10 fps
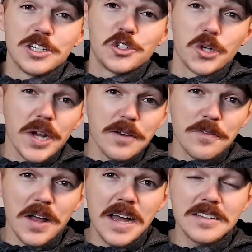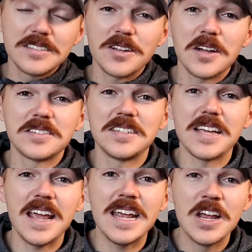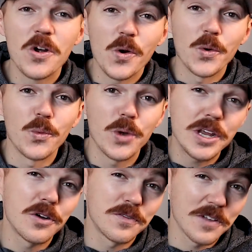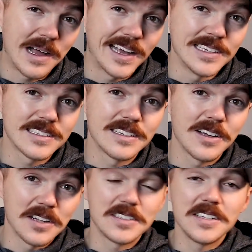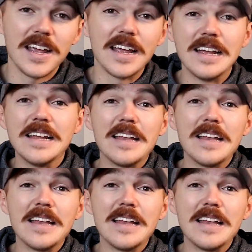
trickflies.ca or realflies.ca.